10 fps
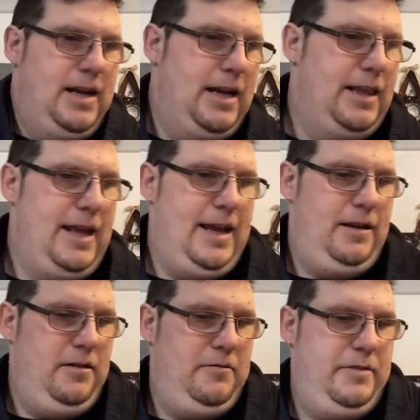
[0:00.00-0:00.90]
And
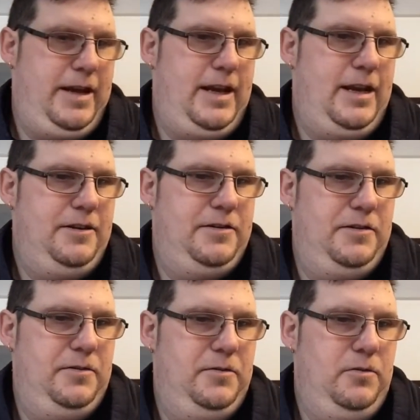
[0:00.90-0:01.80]
then we get
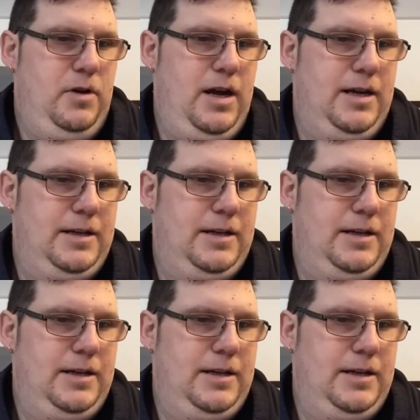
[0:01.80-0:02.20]
into